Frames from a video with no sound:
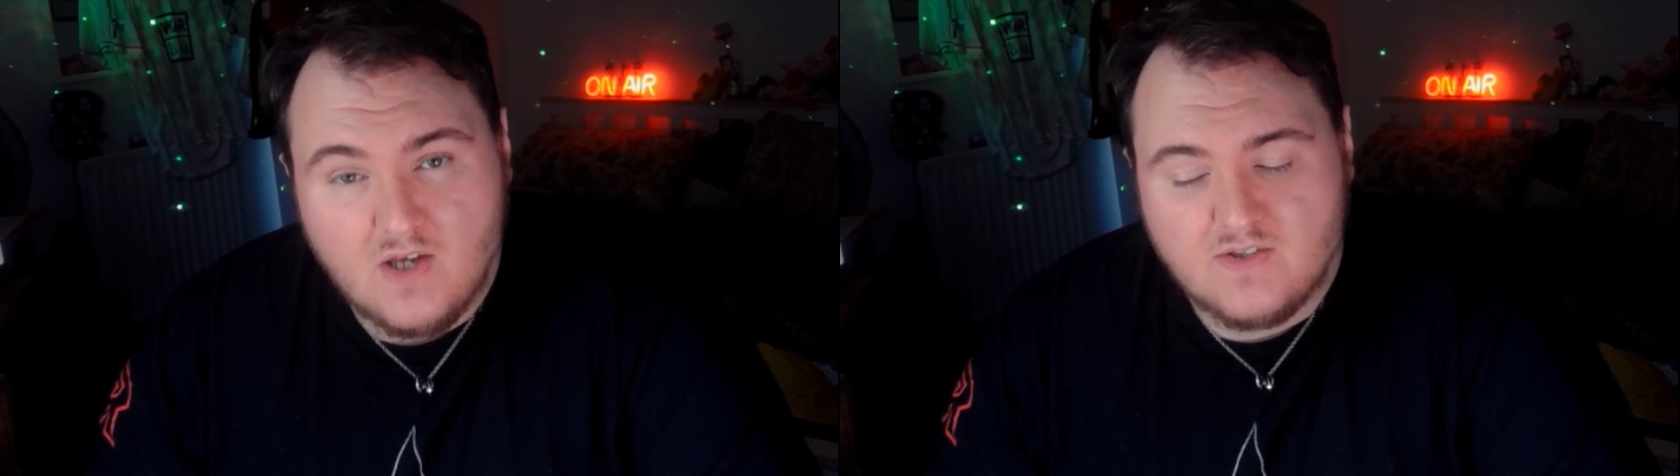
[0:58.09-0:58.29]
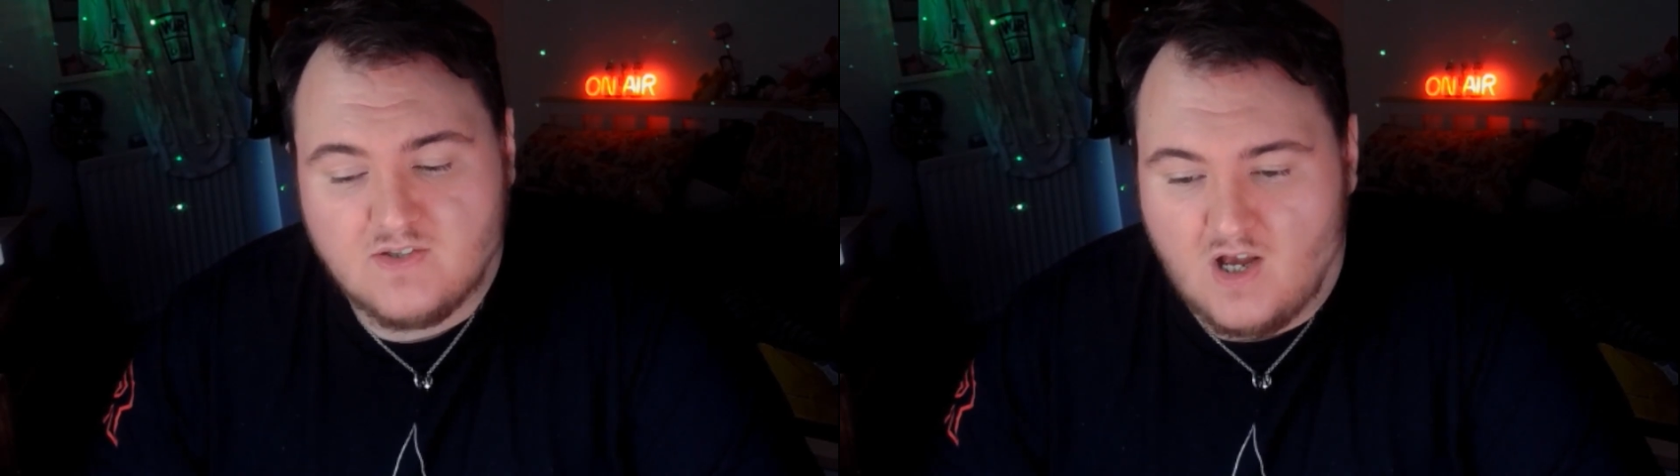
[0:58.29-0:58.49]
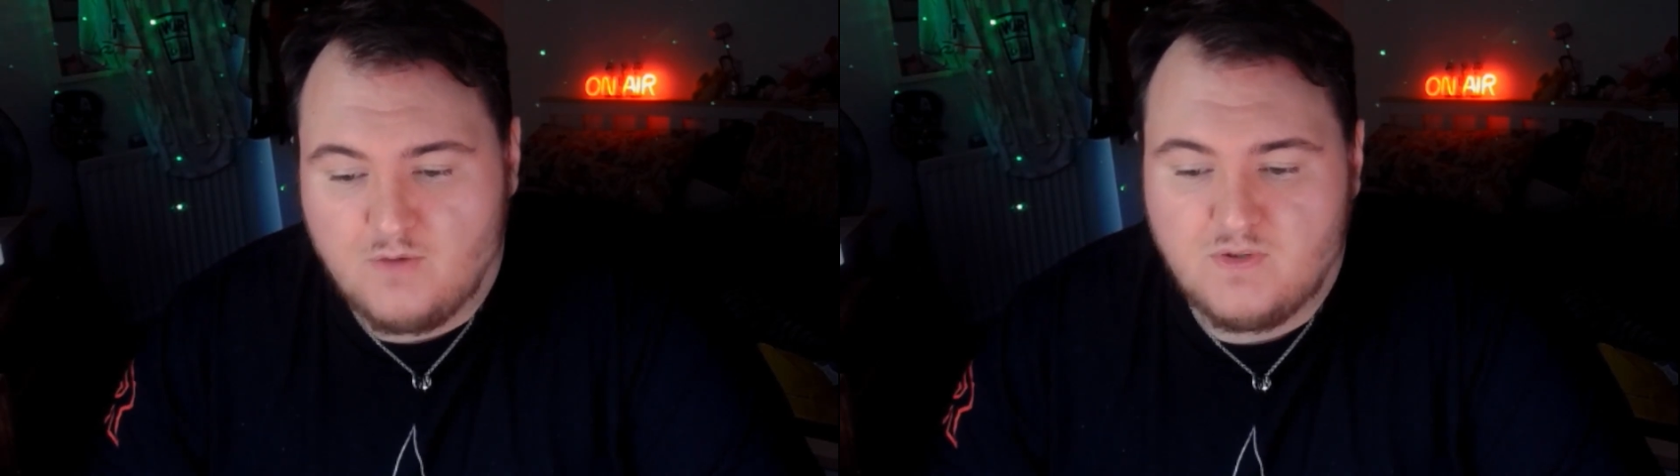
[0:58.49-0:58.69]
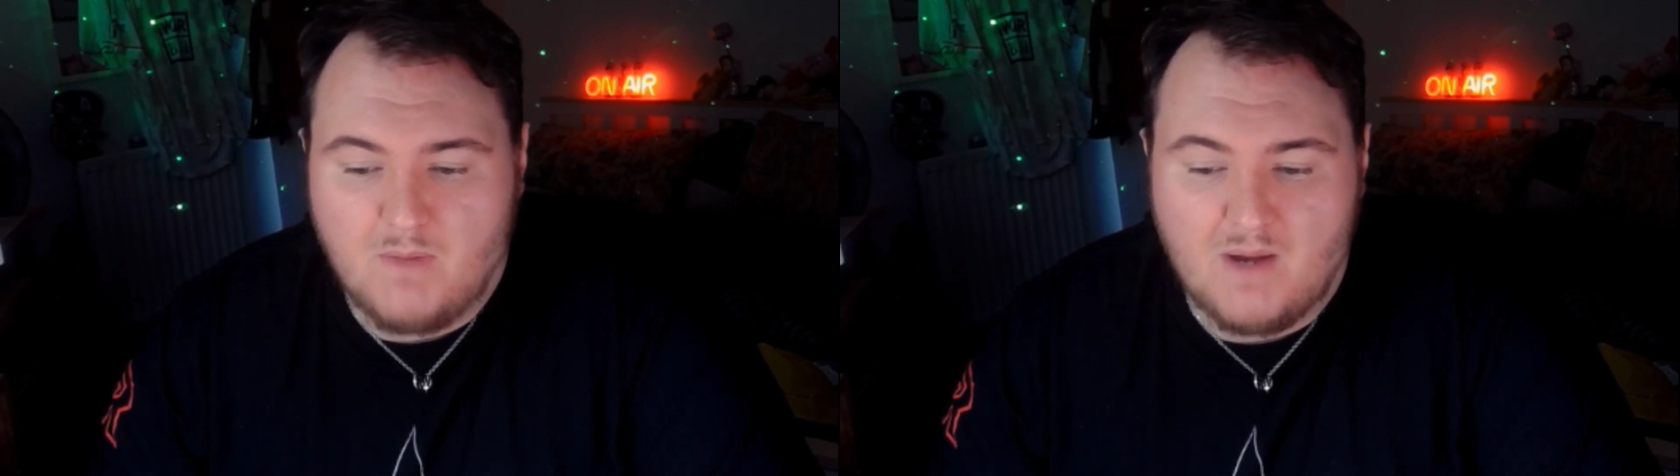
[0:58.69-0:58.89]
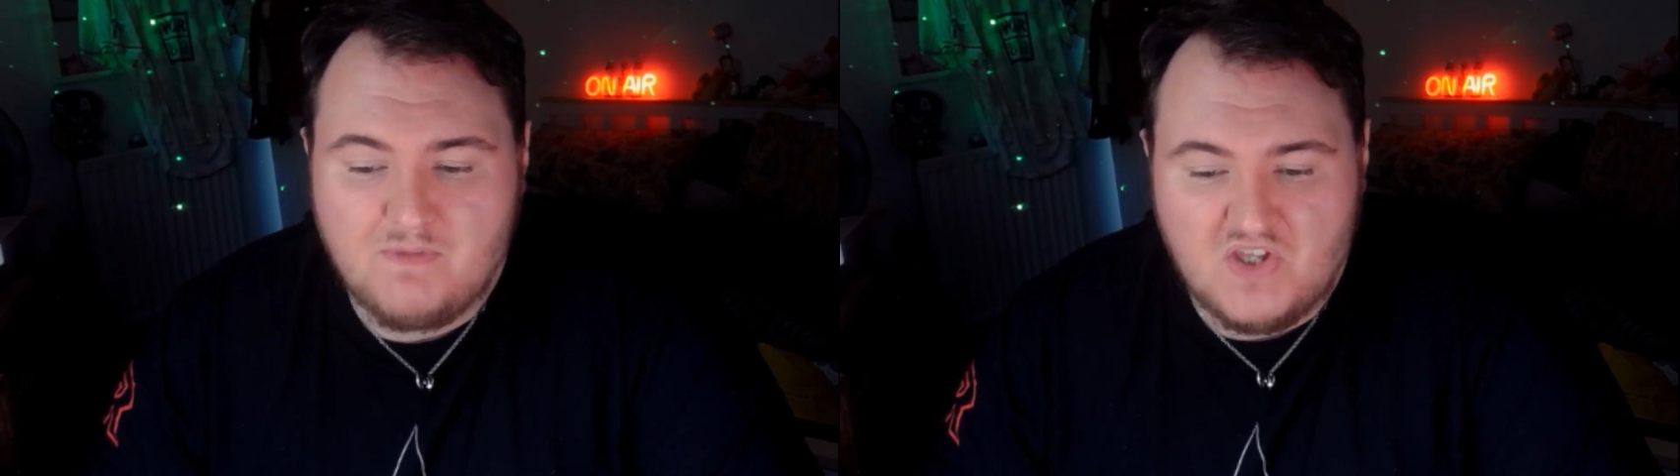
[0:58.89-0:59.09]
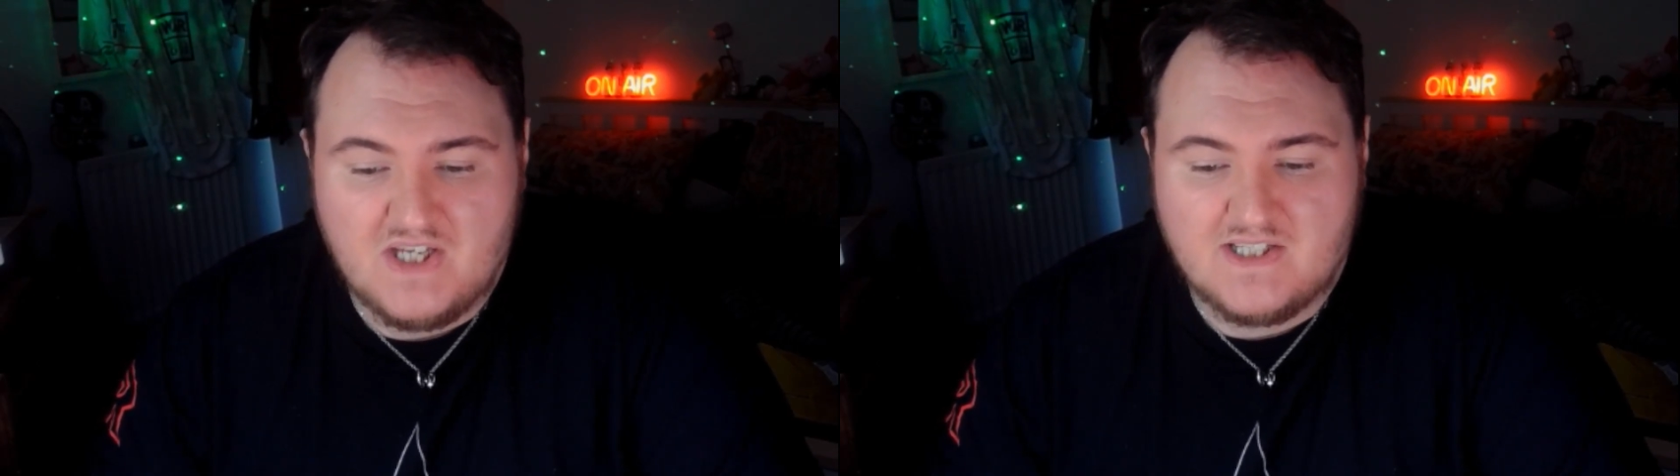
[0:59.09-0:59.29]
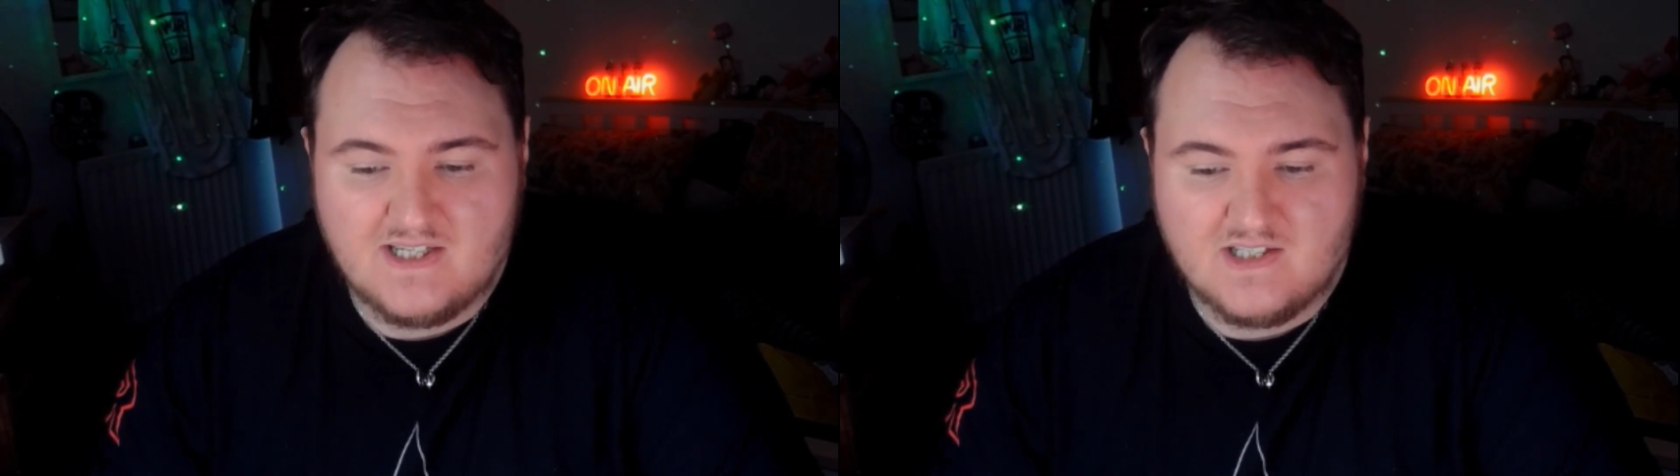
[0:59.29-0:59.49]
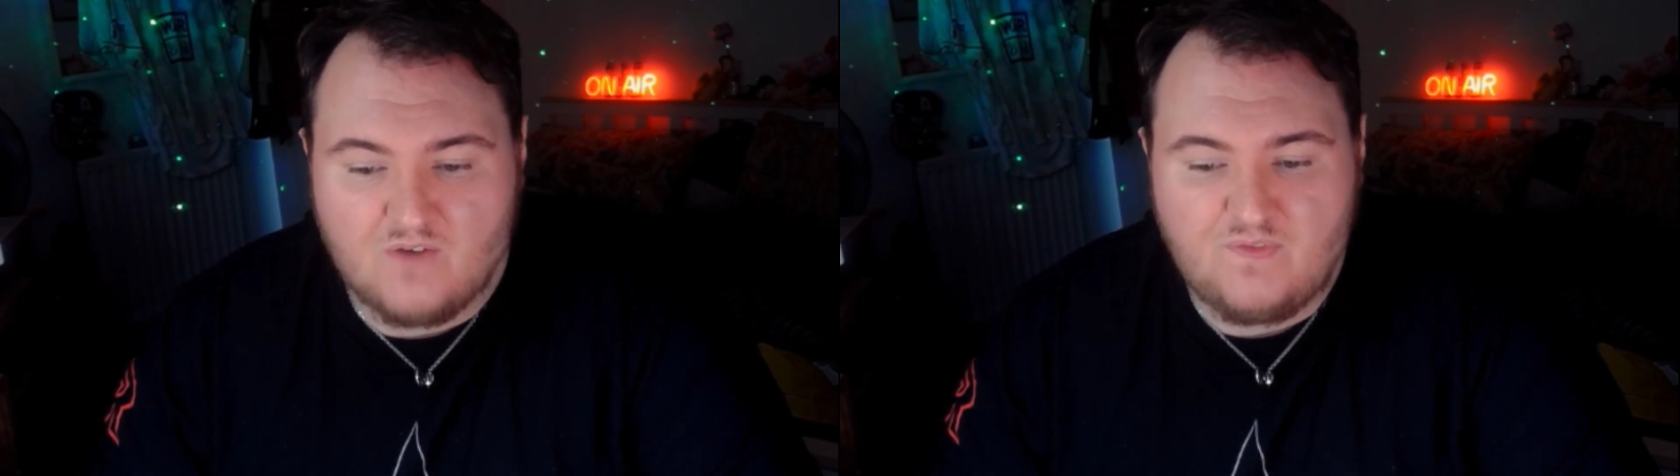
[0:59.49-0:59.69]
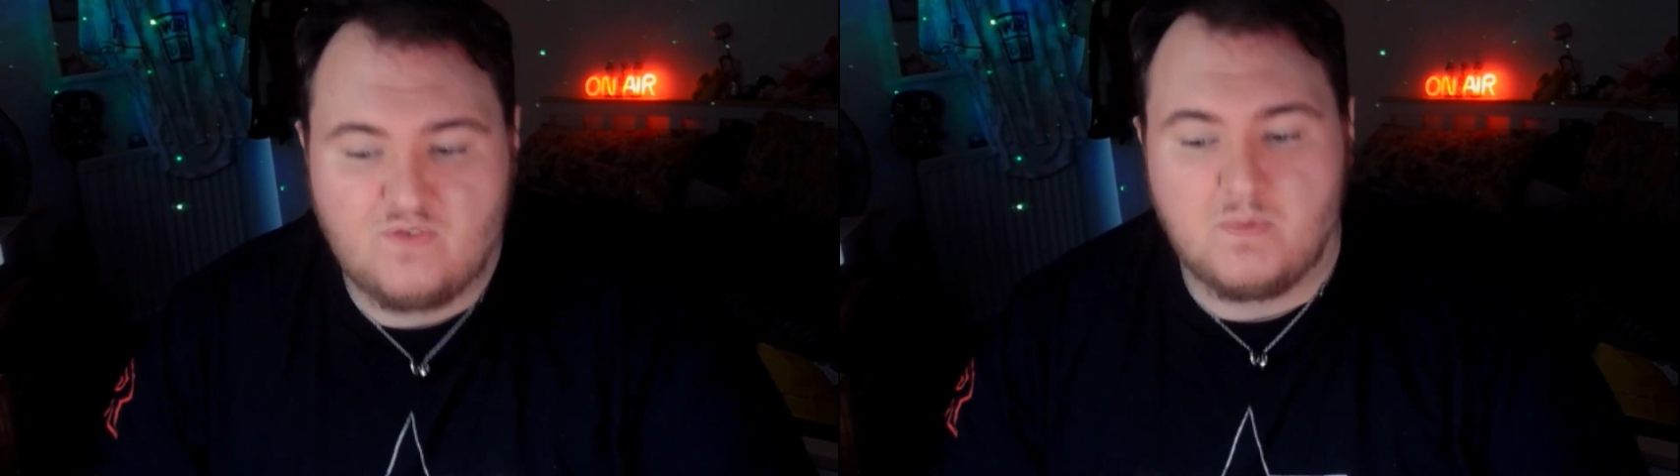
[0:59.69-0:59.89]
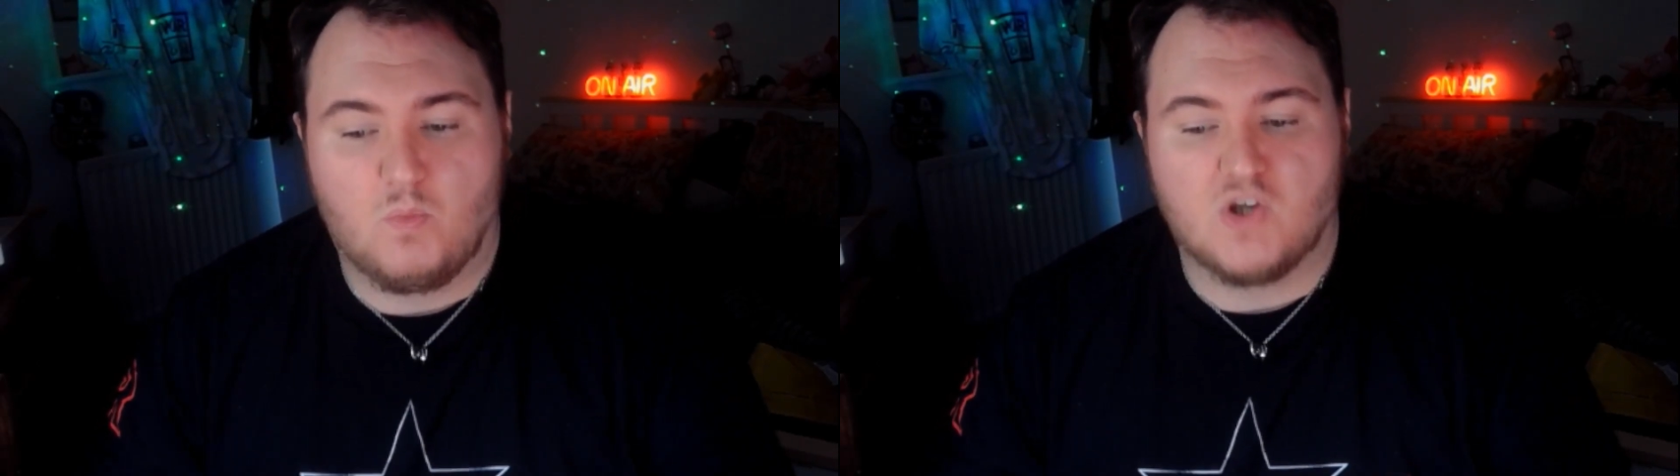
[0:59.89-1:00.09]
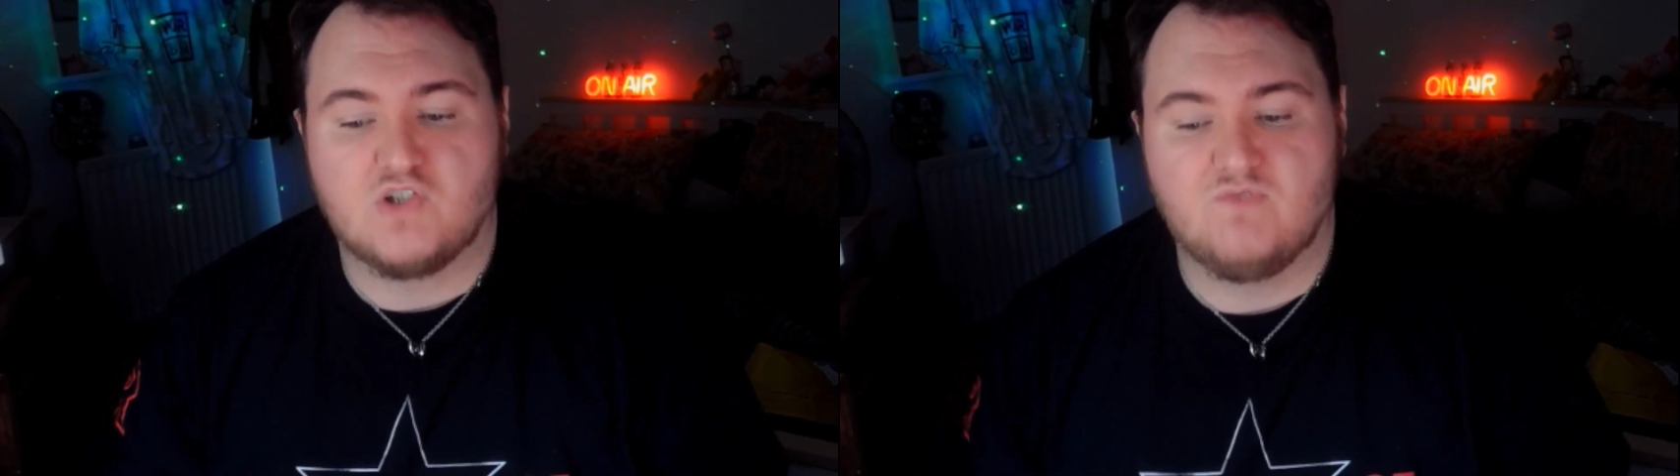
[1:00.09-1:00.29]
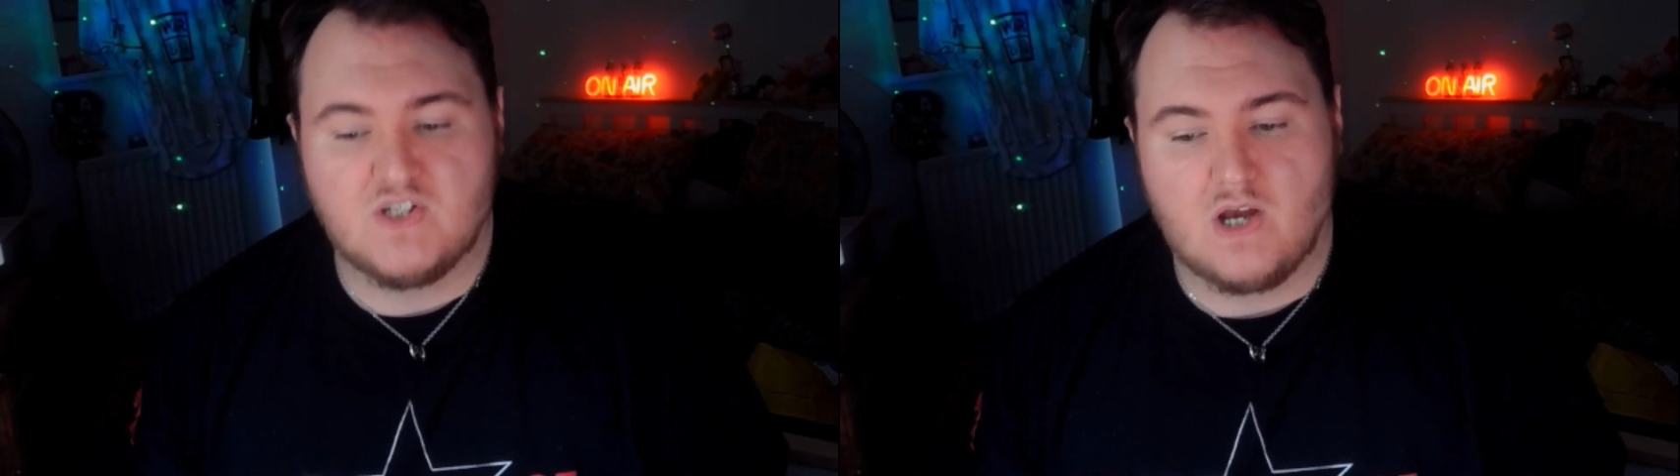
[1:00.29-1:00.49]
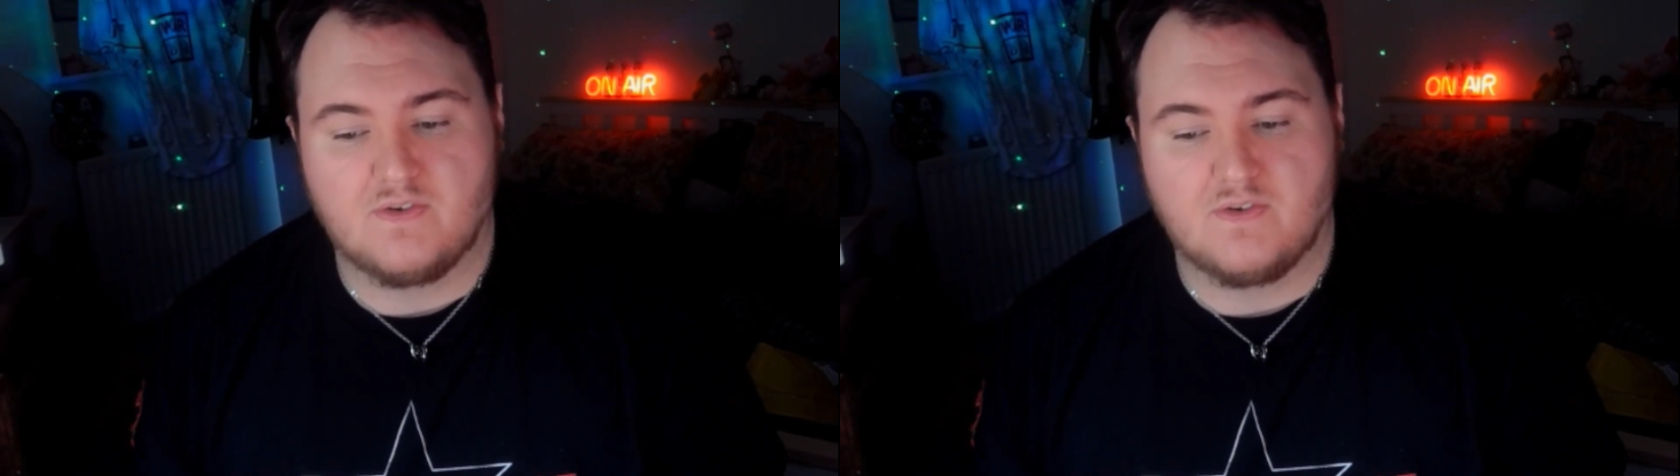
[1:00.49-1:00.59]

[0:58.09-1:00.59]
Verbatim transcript: So you might be thinking to yourself, if you've been watching videos